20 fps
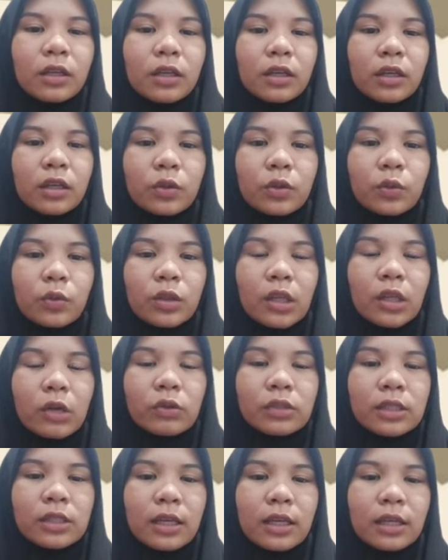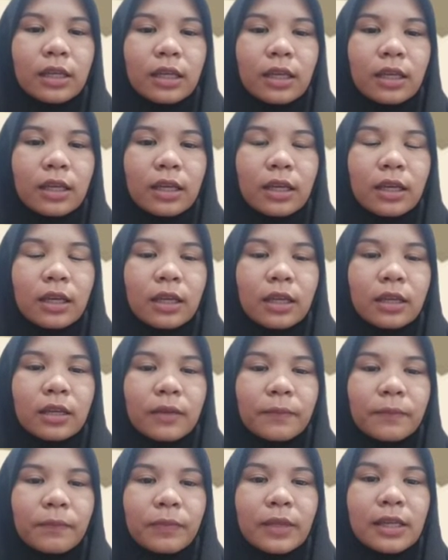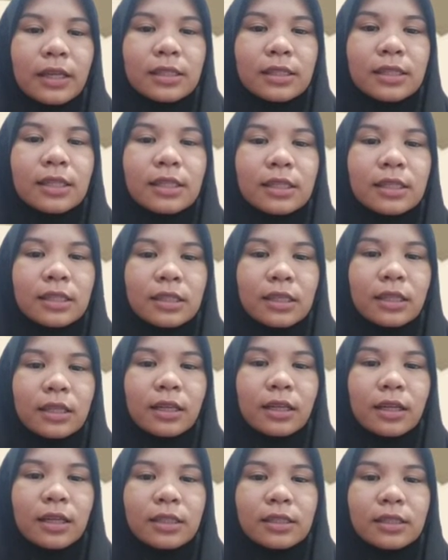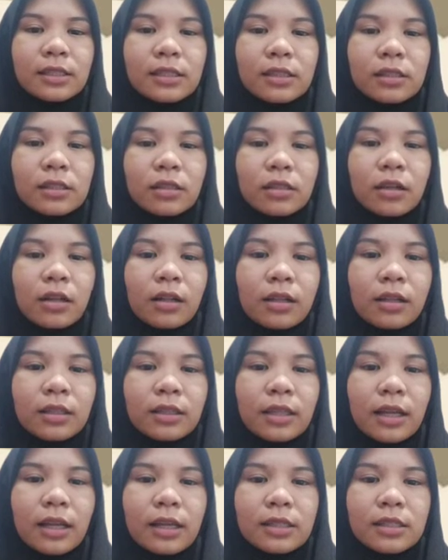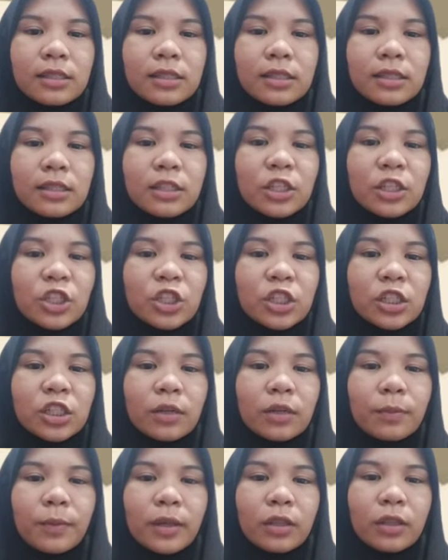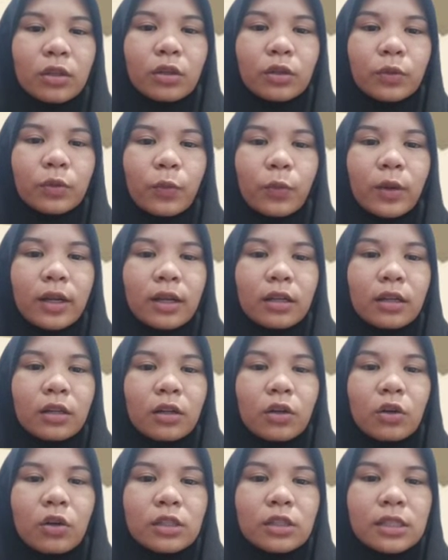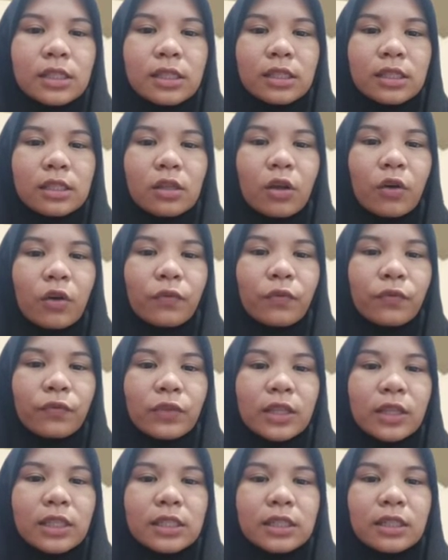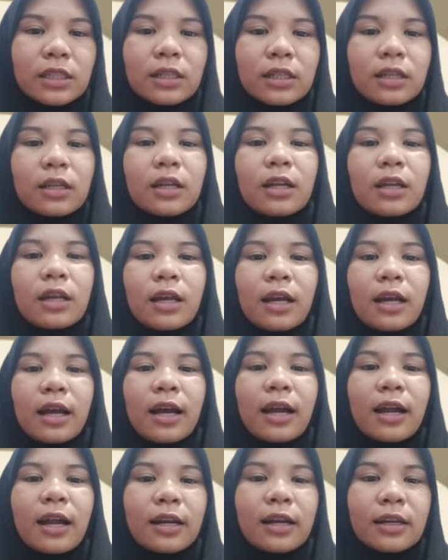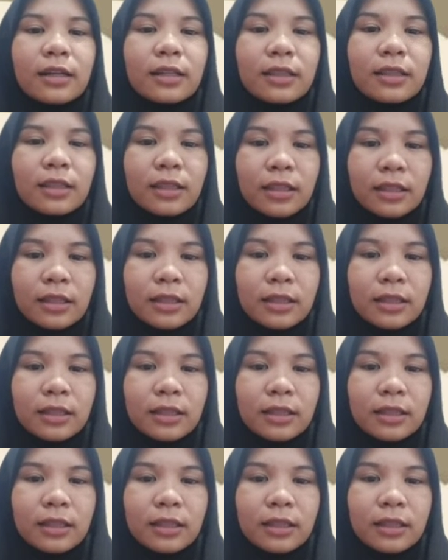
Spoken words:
2016 has called as teacher method, while consists of teacher charted